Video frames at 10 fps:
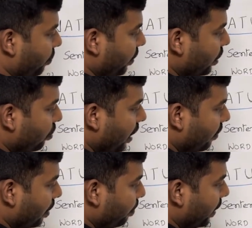we don't have the
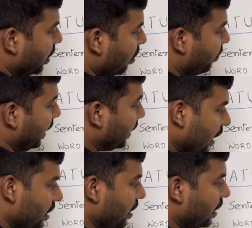meaning of
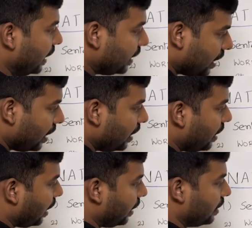intelligent, intelli,
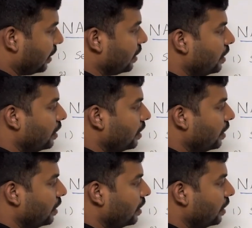like that.